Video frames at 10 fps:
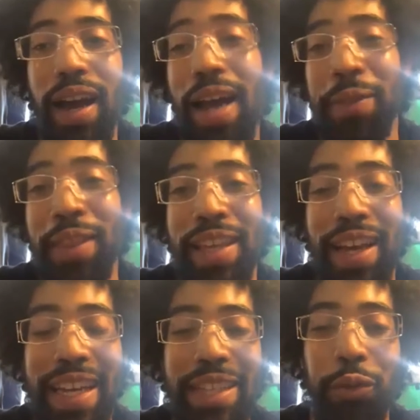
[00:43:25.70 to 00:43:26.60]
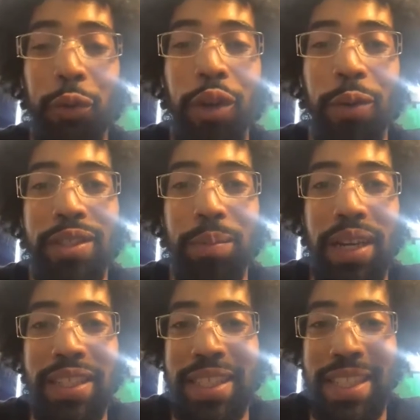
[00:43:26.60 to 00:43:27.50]
guess Uno is the best
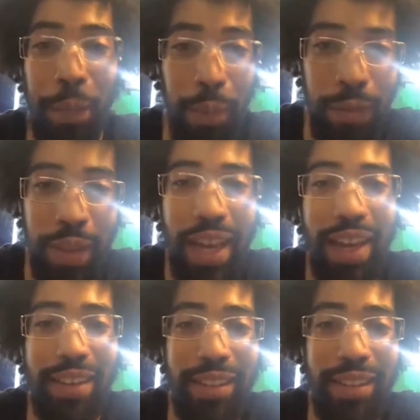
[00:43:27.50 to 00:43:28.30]
example of that.